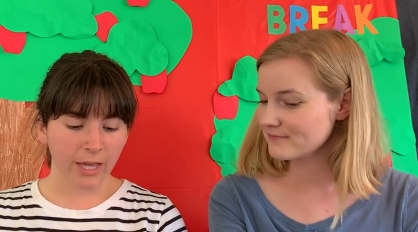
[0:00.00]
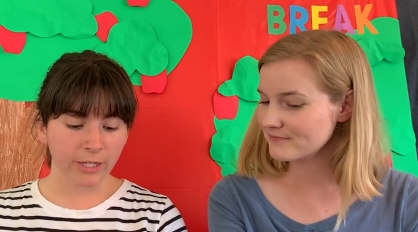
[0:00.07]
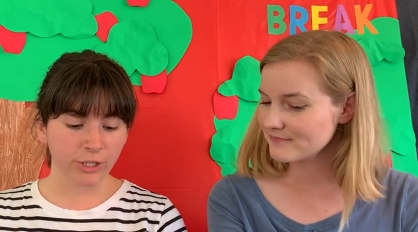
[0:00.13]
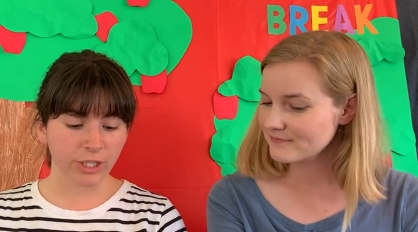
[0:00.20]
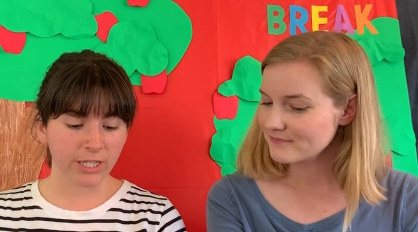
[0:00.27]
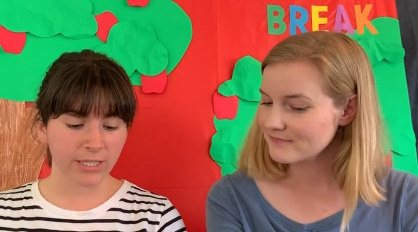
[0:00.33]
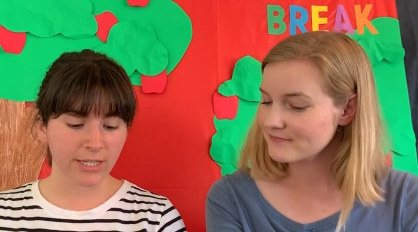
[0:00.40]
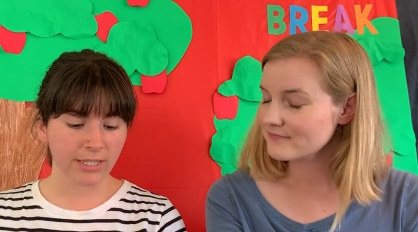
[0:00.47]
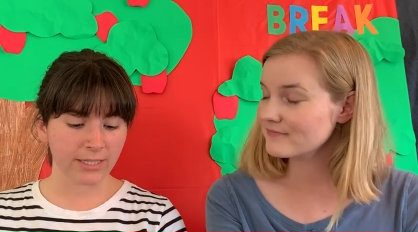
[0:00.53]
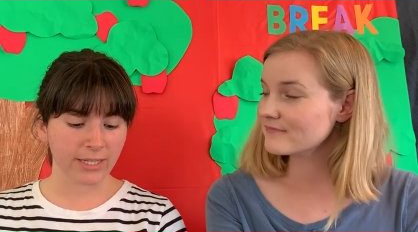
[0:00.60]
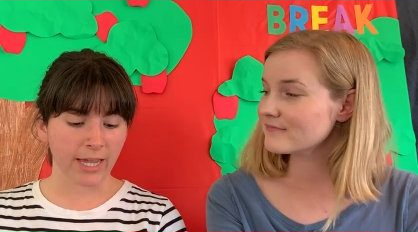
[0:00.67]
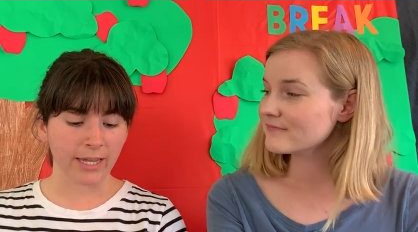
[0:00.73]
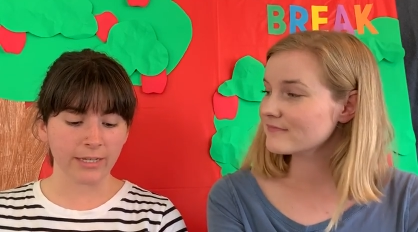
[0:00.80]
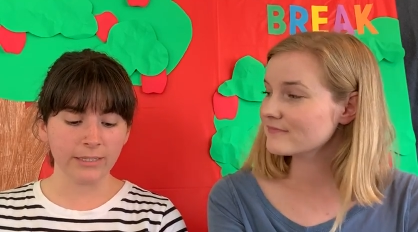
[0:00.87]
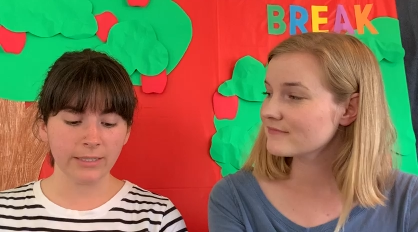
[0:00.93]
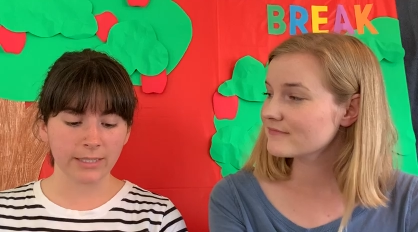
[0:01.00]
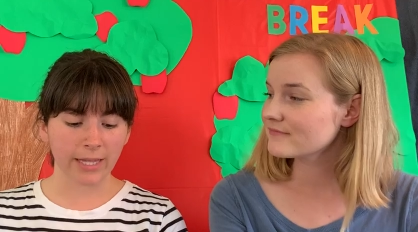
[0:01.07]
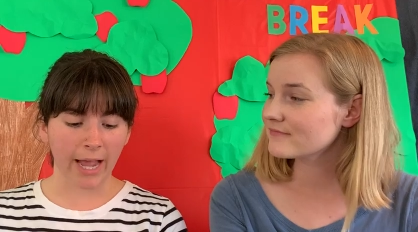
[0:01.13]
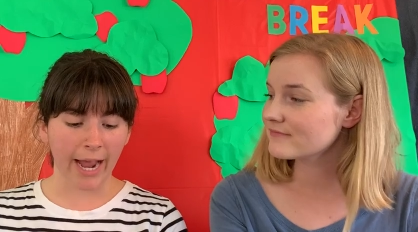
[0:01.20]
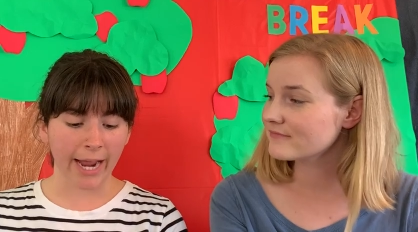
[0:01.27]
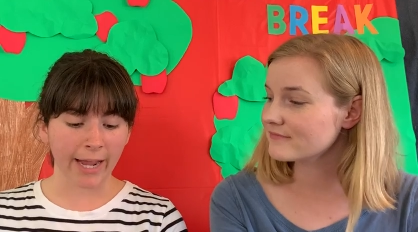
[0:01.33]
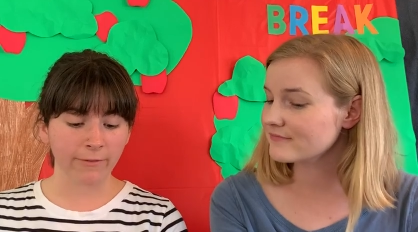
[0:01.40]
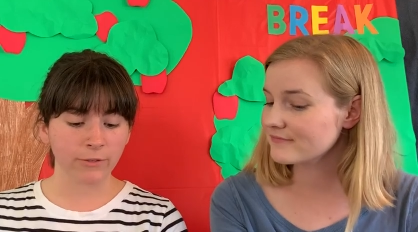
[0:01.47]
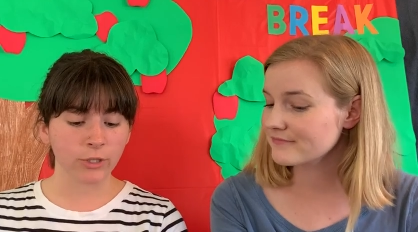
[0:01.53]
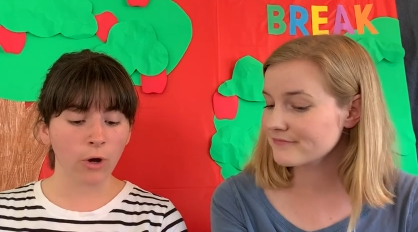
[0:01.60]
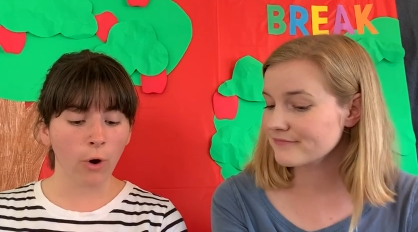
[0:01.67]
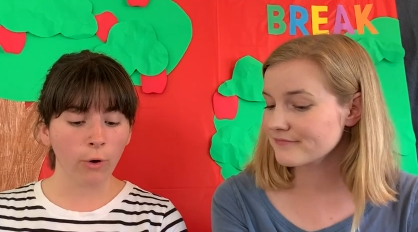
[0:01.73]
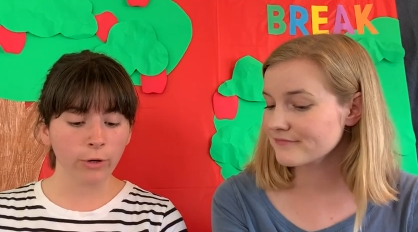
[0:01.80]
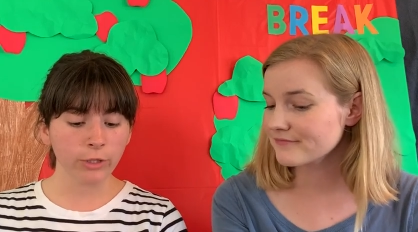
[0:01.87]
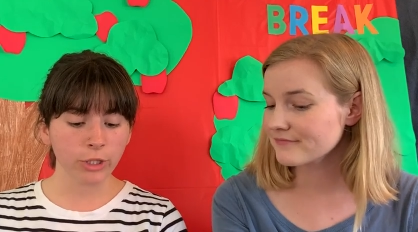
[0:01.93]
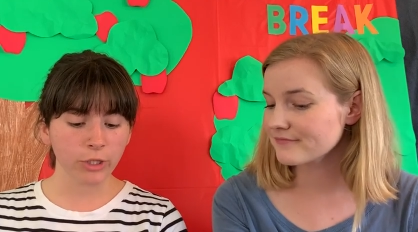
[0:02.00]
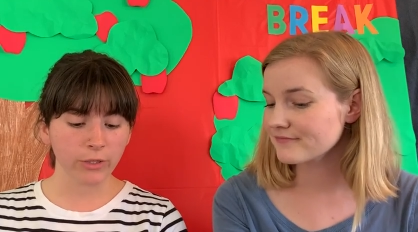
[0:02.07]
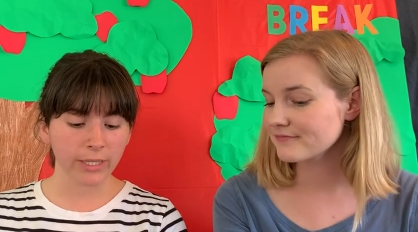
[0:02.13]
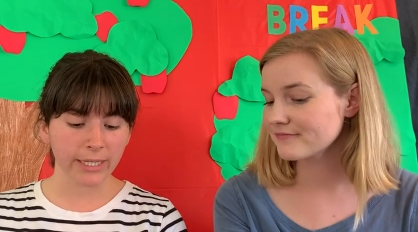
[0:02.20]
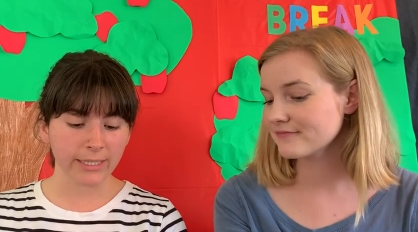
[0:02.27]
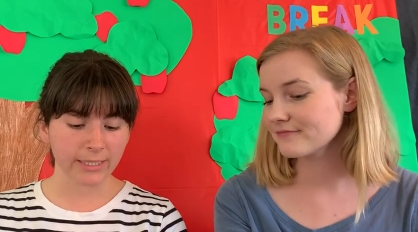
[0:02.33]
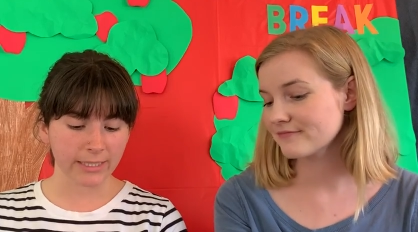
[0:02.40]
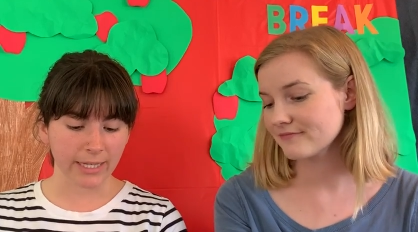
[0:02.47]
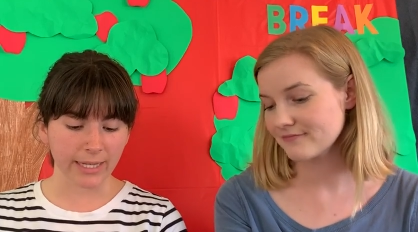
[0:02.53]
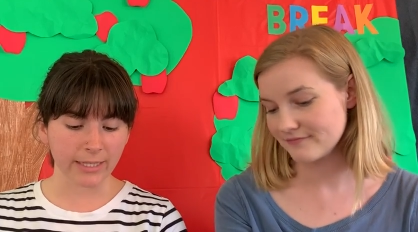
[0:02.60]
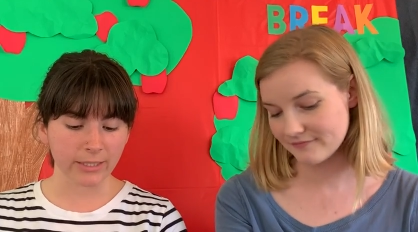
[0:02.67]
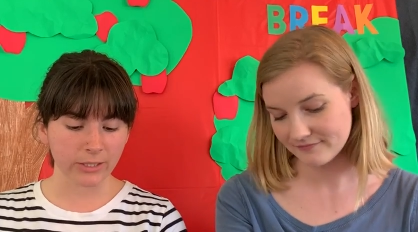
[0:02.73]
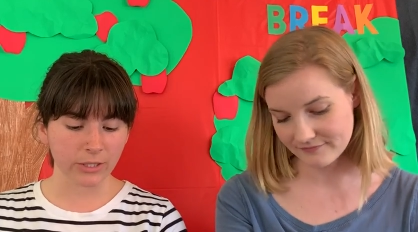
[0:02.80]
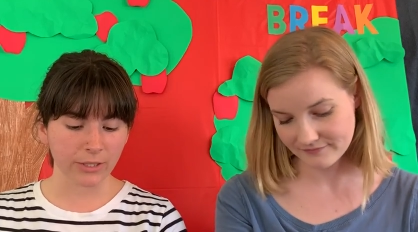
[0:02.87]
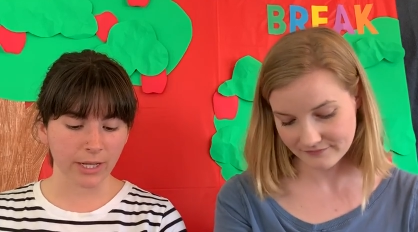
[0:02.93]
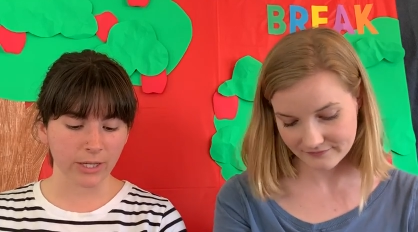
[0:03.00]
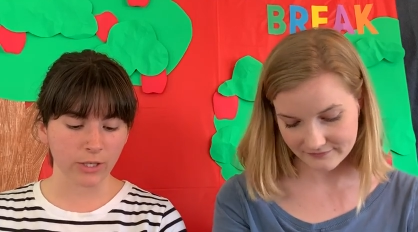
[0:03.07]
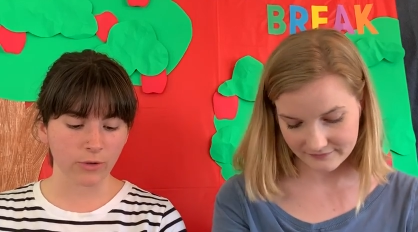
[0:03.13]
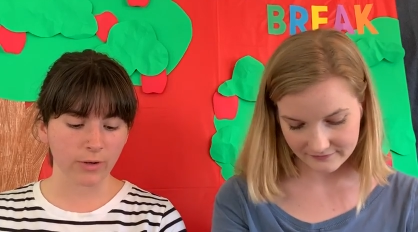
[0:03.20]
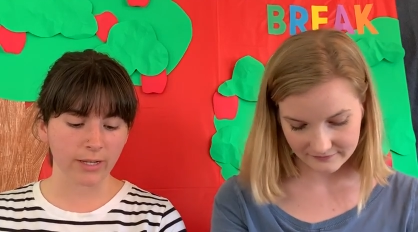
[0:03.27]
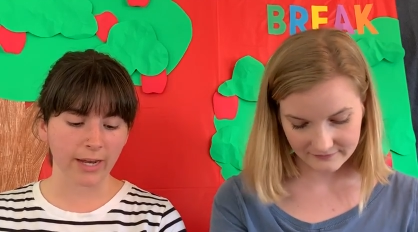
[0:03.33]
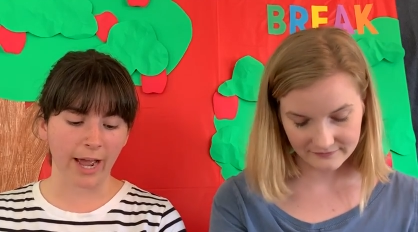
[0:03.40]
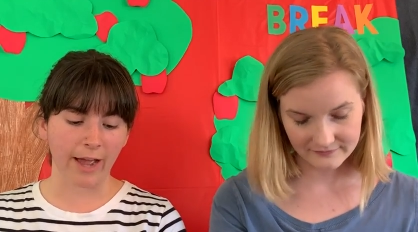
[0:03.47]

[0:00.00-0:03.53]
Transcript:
Speaker 1: Jesus says, I have told you these things so that you can